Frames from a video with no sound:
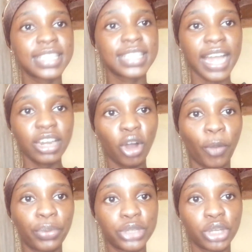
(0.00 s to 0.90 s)
Sign
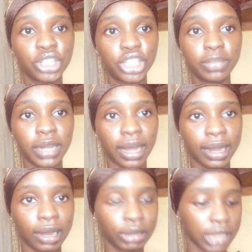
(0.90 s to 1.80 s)
up with your Gmail
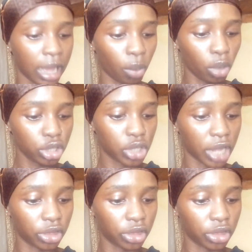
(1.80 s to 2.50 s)
account, and once you are